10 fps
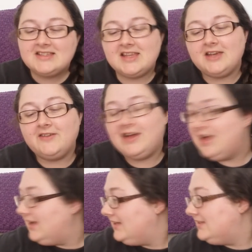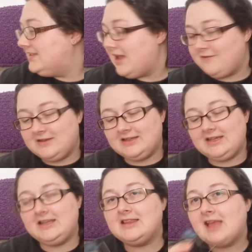So
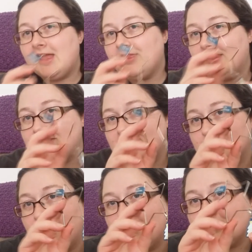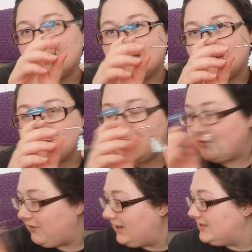definitely the stitch markers and the stitch marker
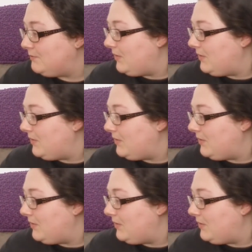ring